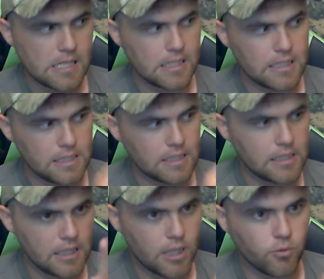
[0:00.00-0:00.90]

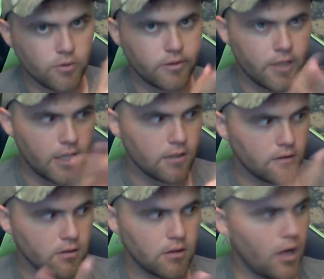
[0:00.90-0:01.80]
I would
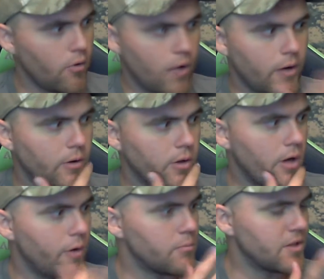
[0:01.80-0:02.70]
I don't know.
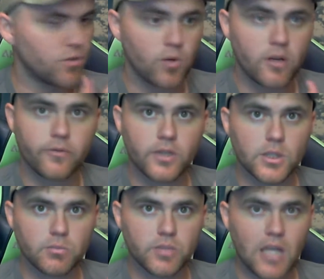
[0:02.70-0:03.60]
I would mess around with it a
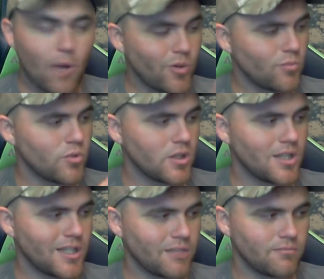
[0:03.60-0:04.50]
little bit. I wouldn't want to
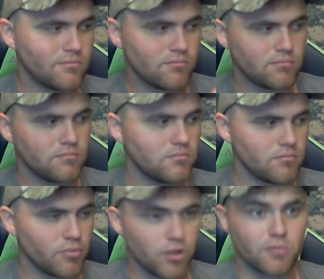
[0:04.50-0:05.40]
like
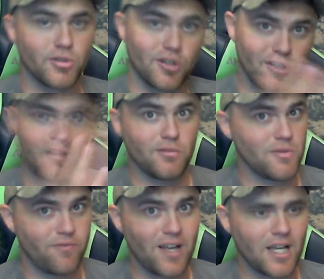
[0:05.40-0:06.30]
put on and be, oh, it'll
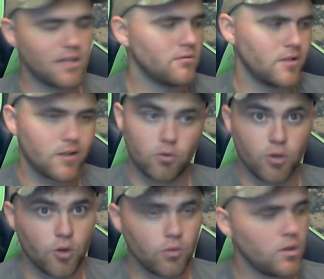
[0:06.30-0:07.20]
be fine. I don't
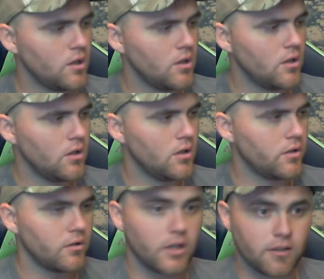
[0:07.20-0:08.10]
know.
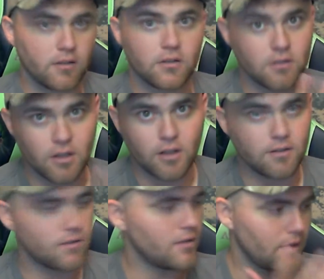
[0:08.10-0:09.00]
It's like I said, I got
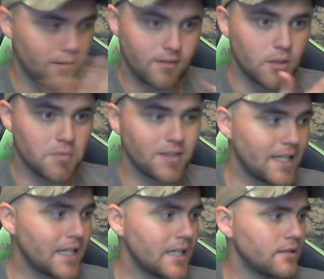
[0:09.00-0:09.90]
this helmet
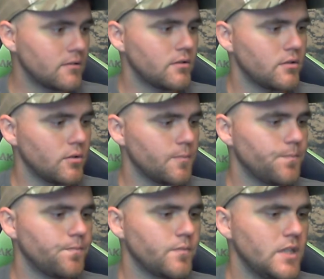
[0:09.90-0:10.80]
today, so
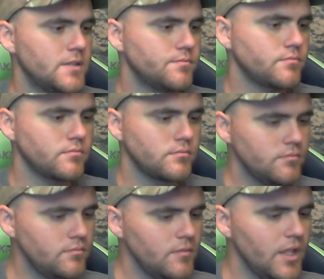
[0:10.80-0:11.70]

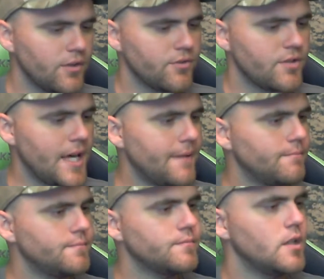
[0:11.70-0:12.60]
there's that.
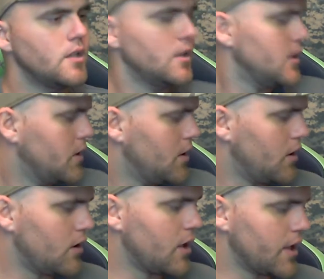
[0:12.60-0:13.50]

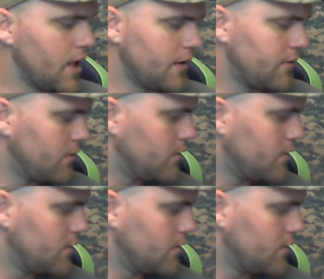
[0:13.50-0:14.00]
All right, guys.